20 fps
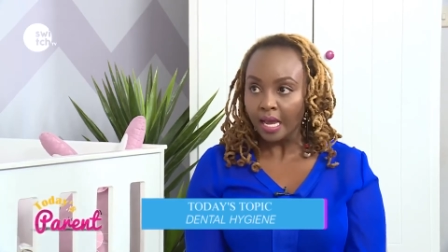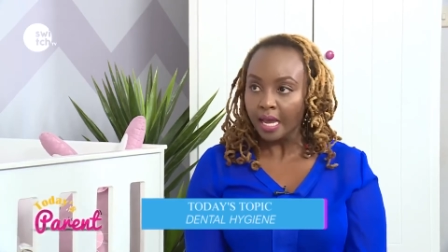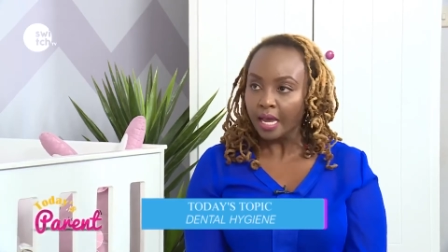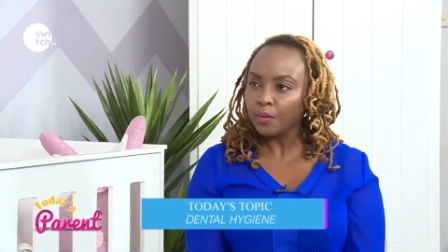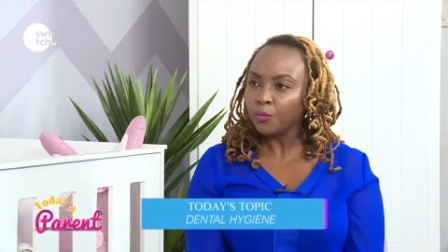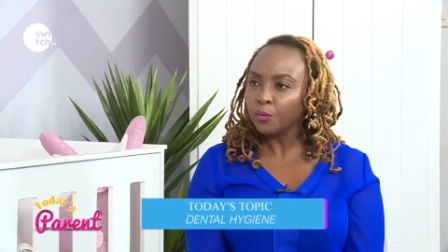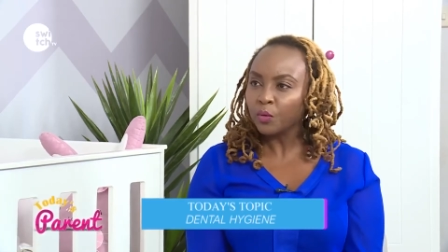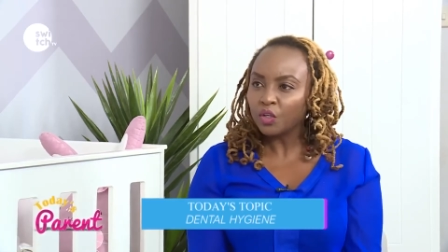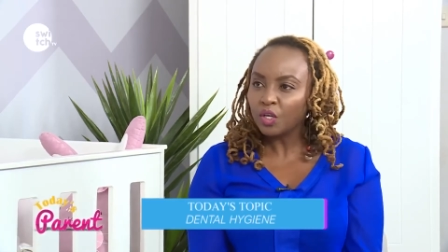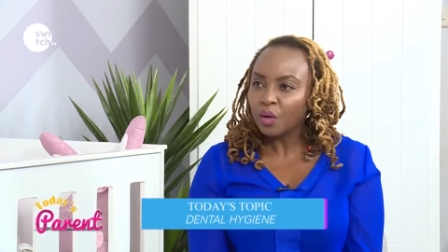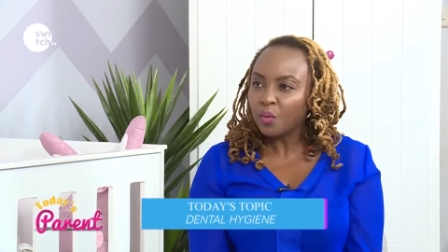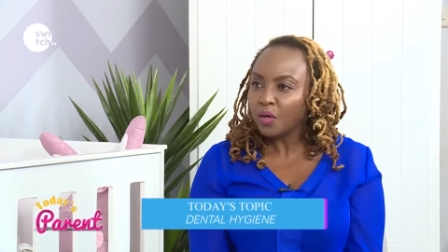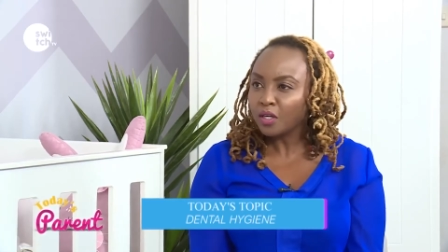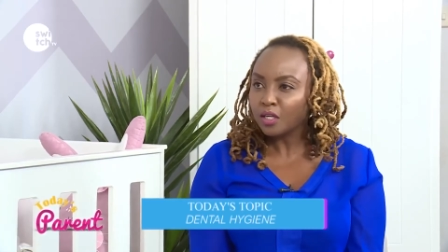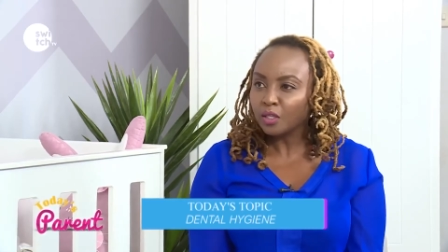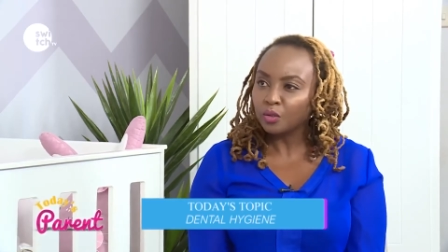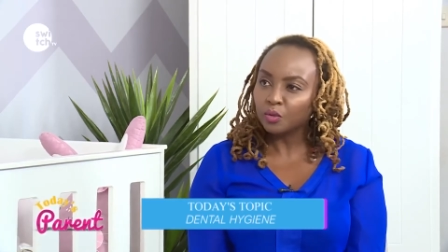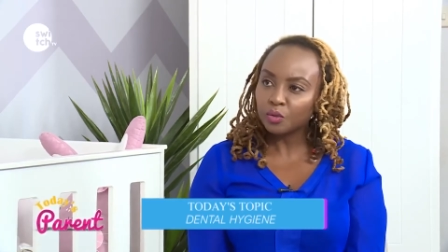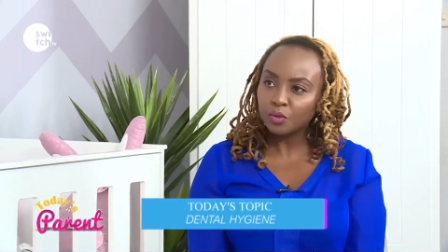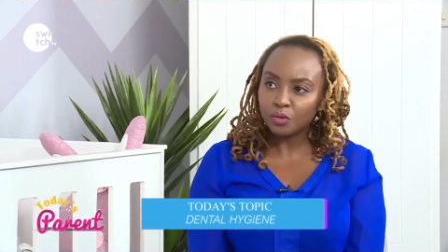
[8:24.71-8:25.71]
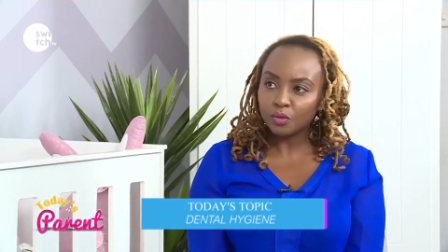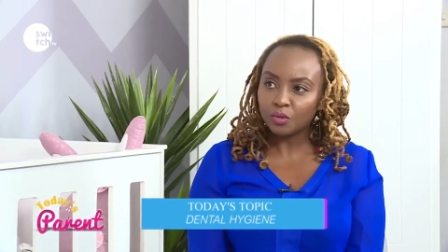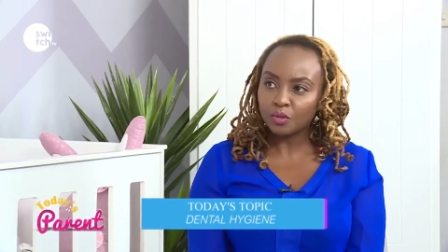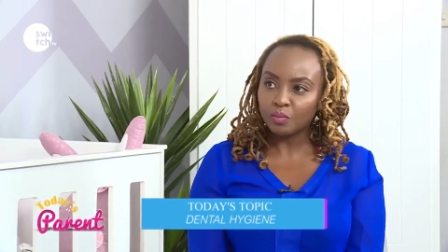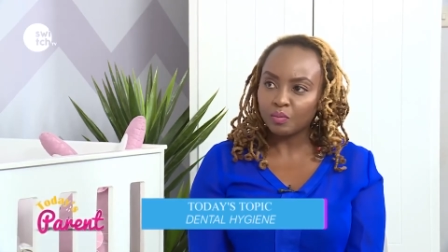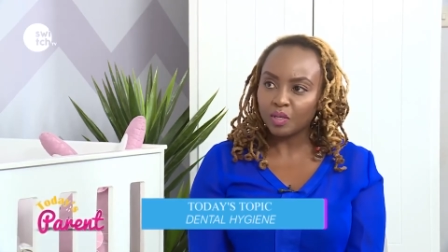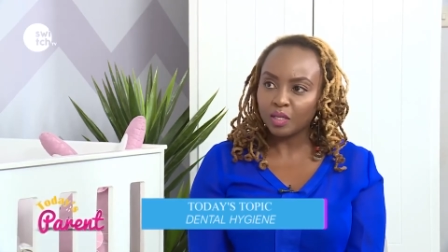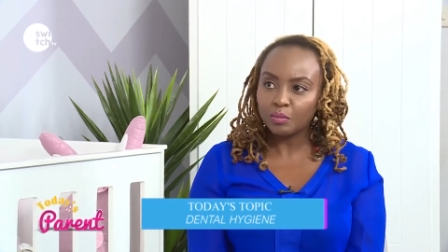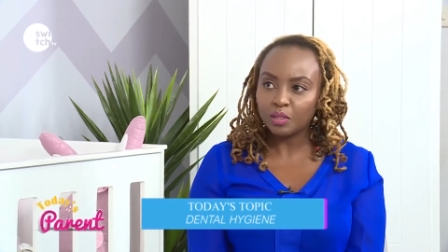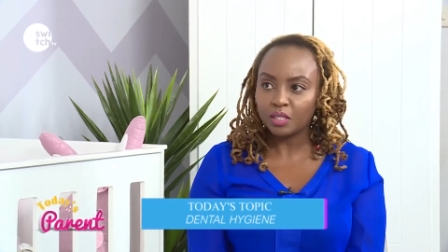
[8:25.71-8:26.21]
And we don't want to lose those
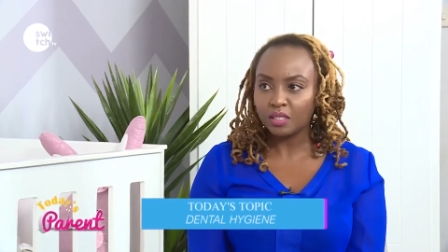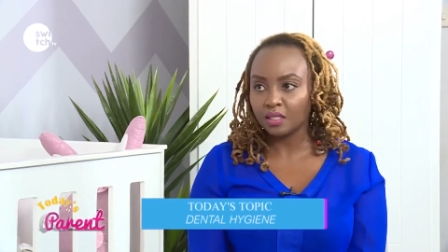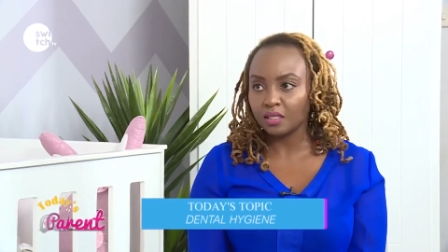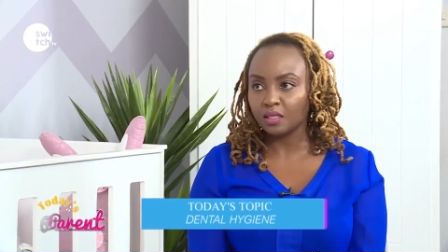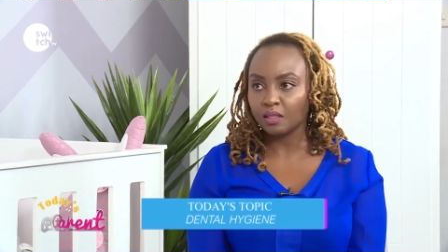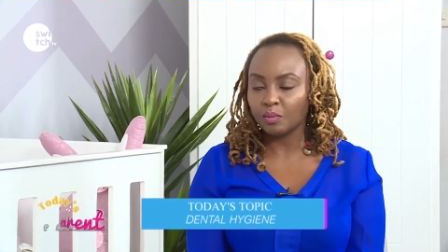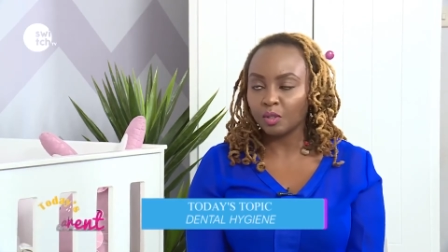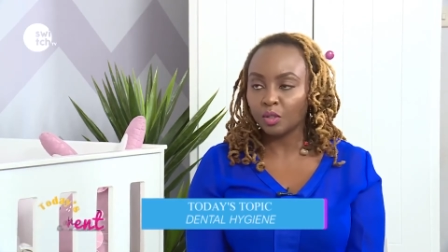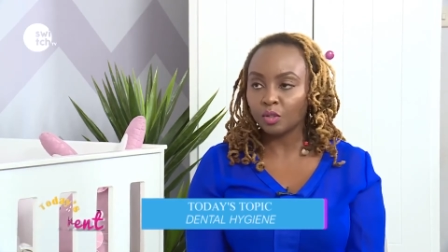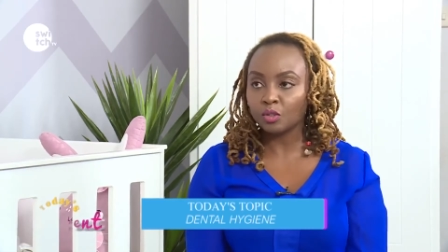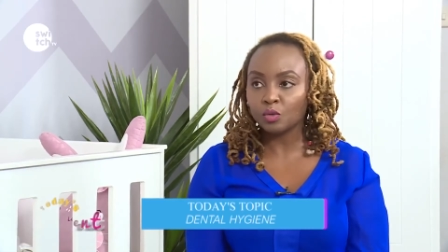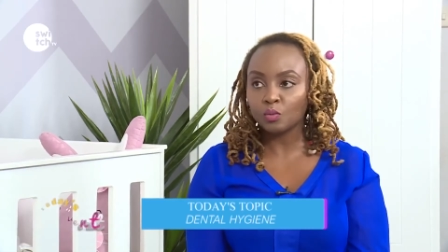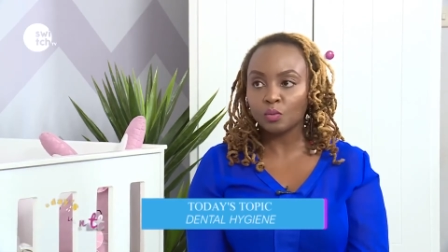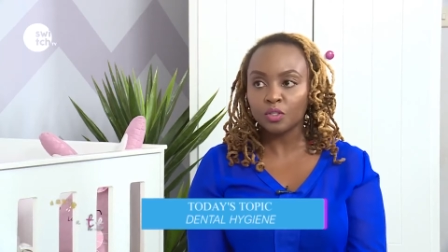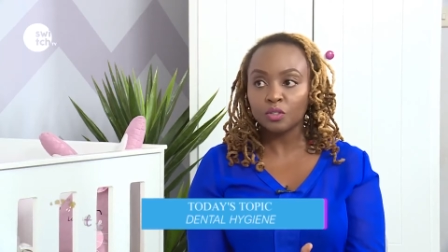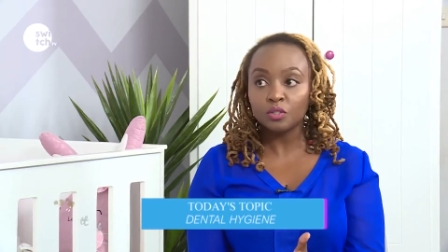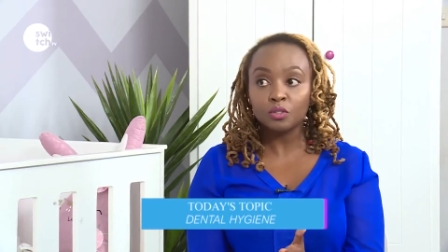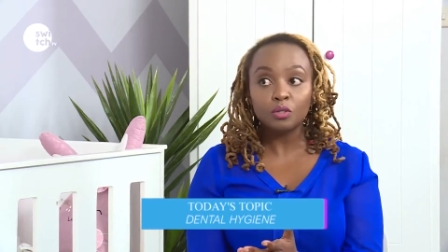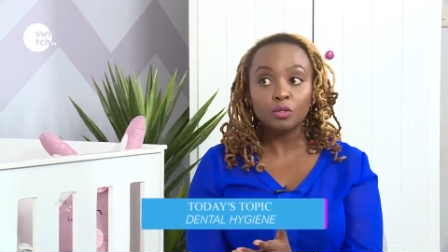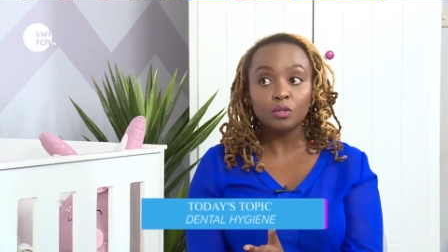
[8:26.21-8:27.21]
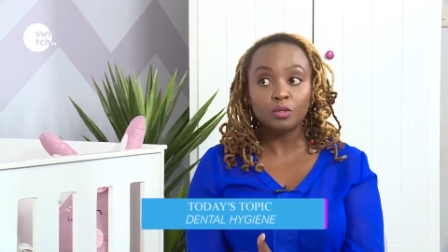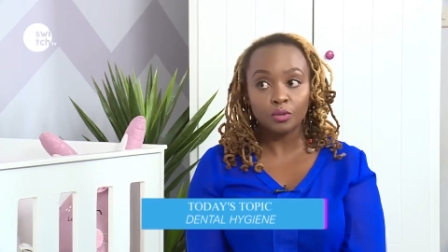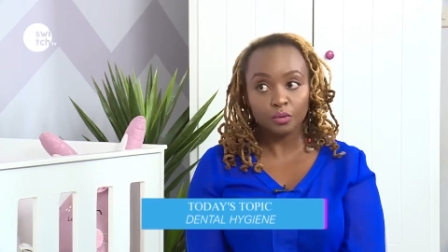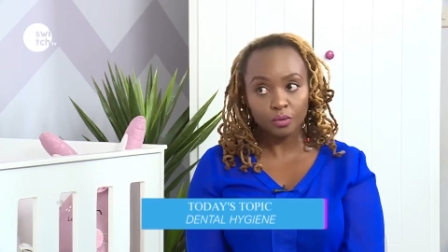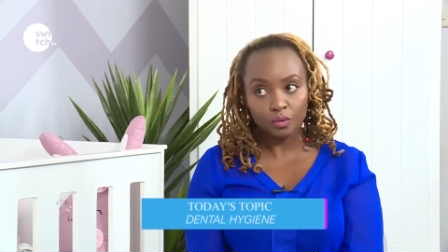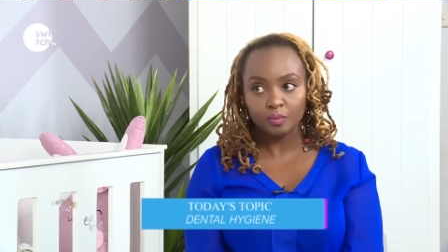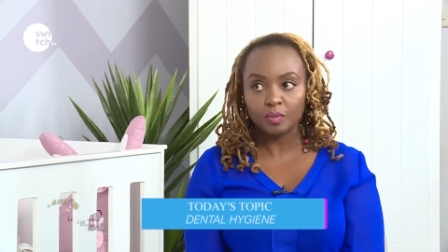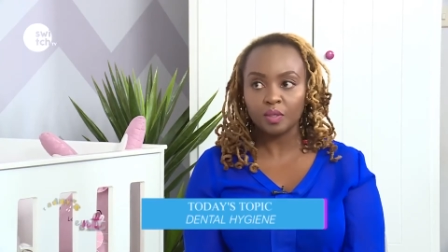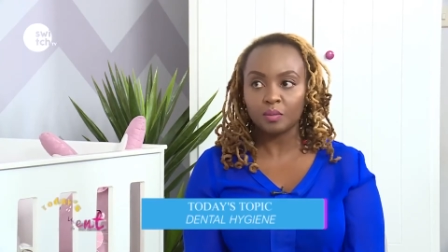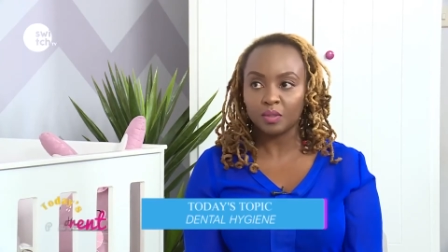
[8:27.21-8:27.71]
baby teeth because once you
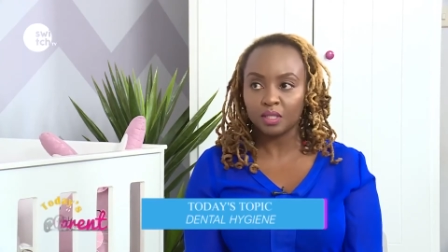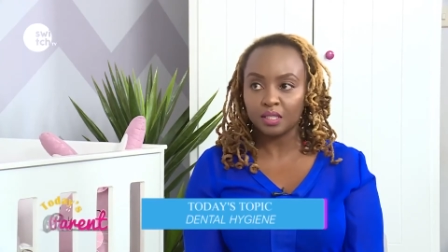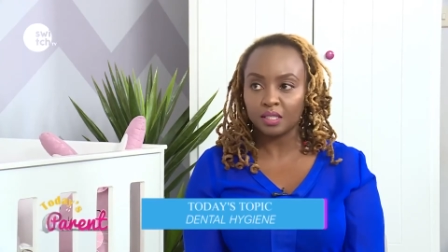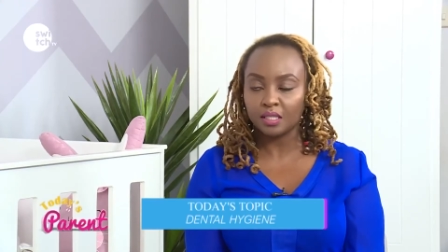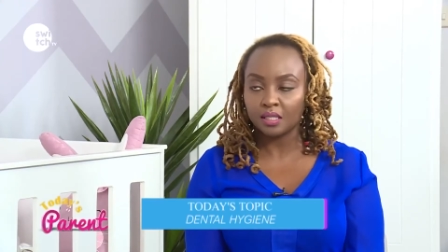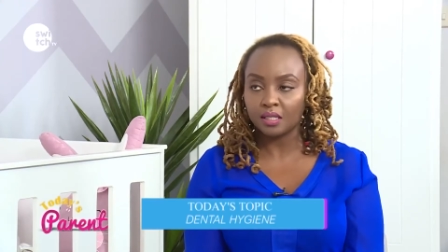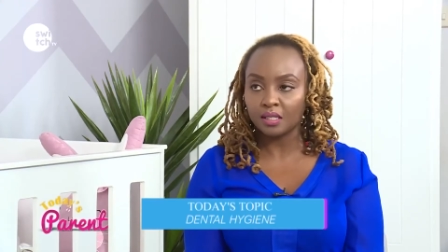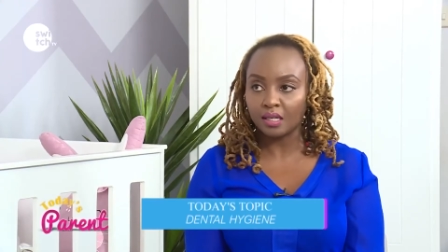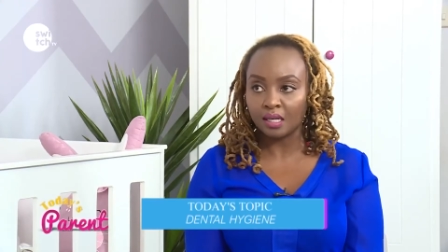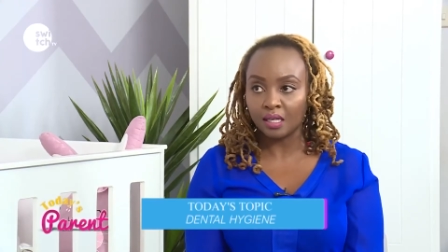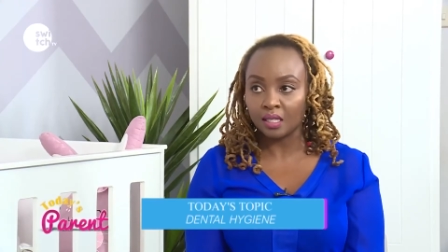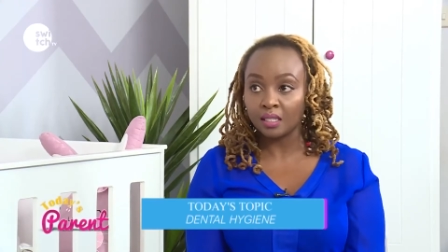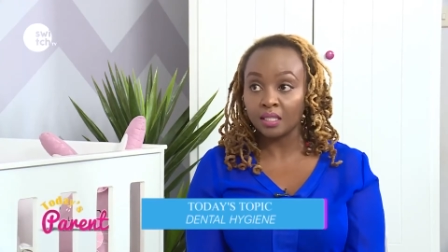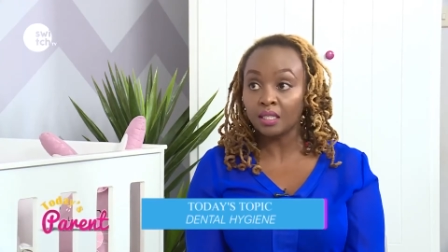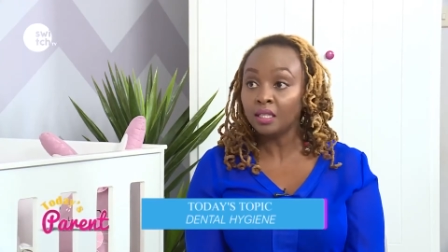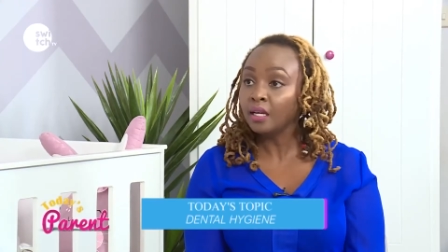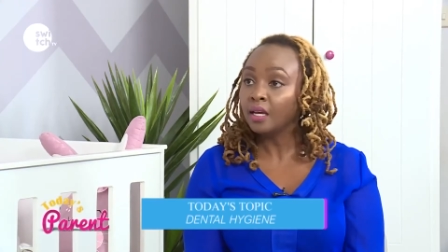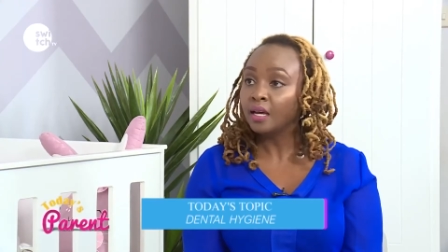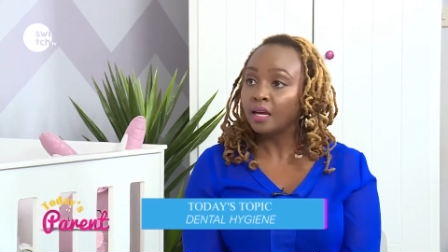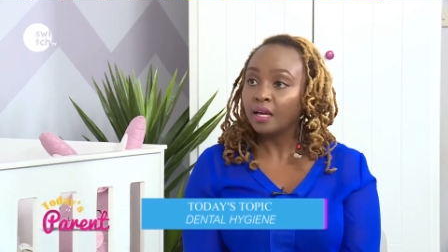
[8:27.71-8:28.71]
lose baby teeth early,